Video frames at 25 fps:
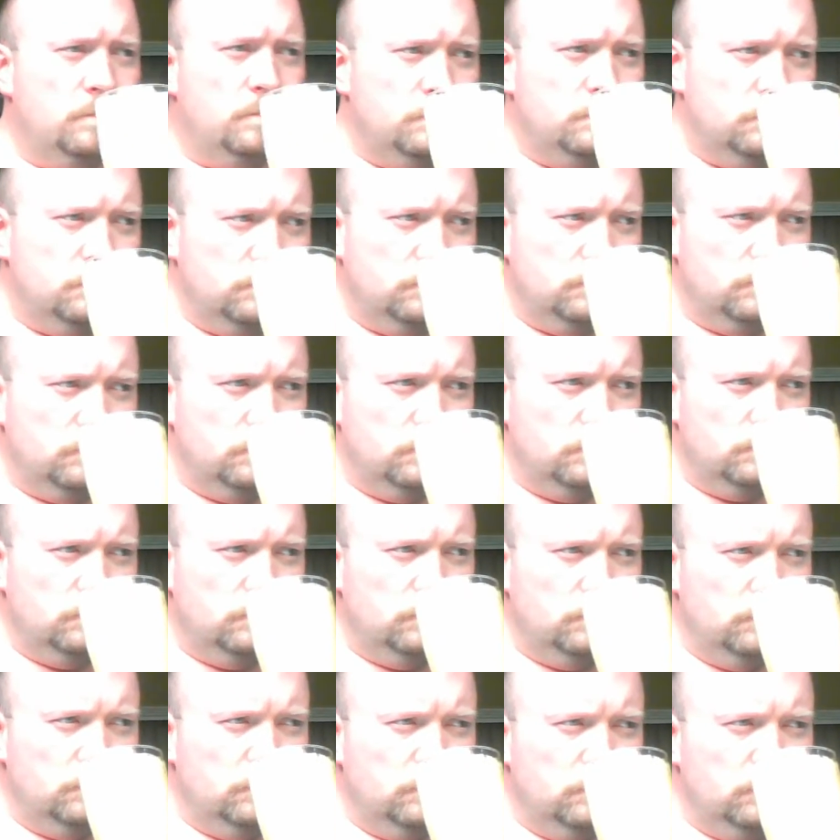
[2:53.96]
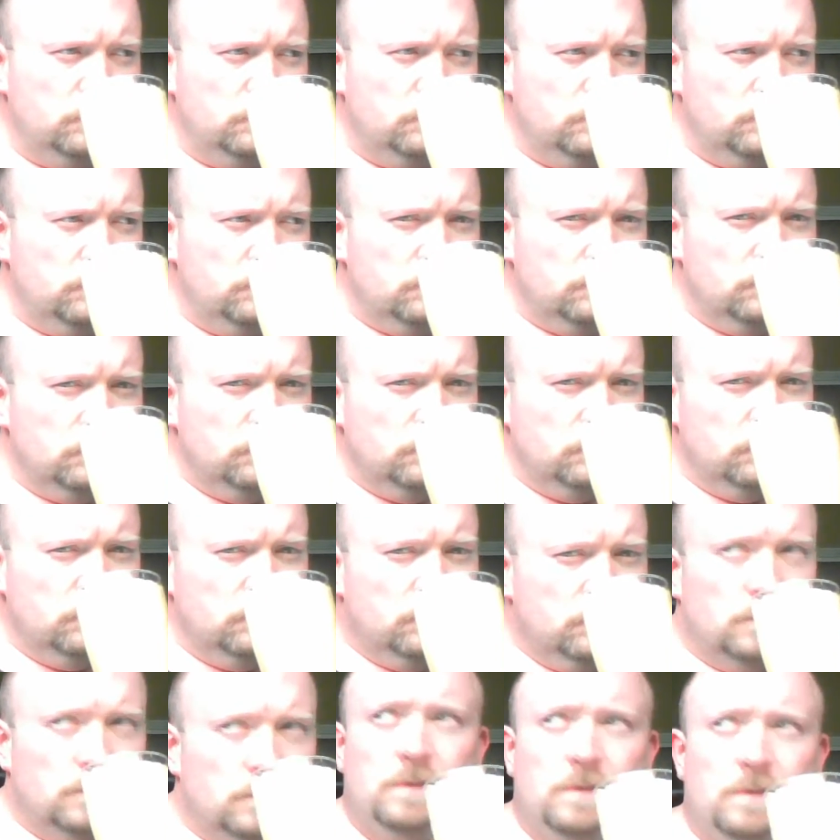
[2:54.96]

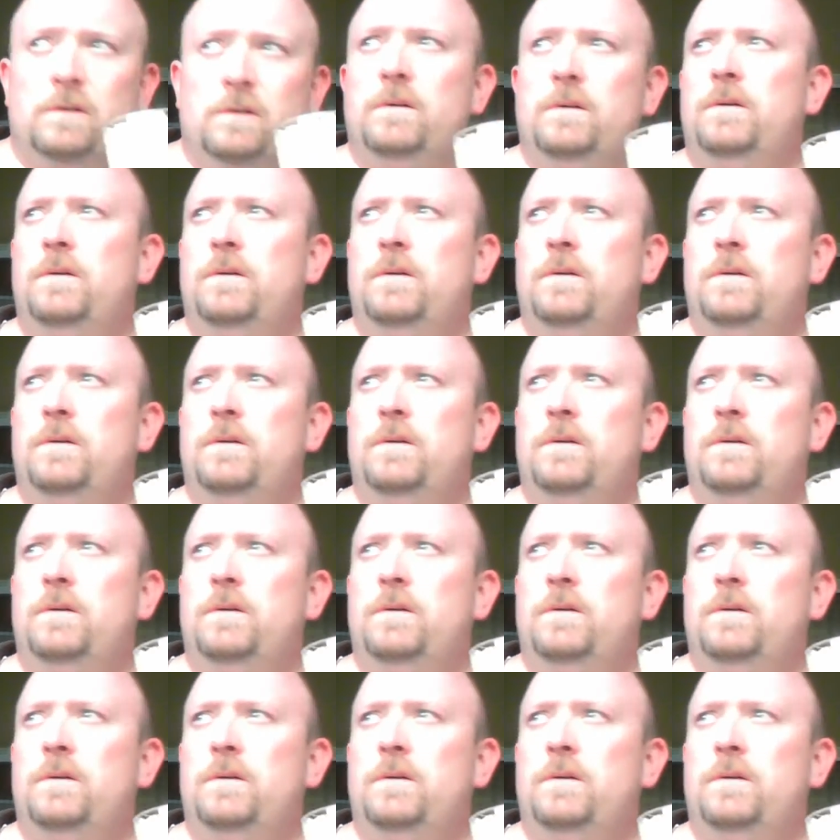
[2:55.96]
Nothing is said.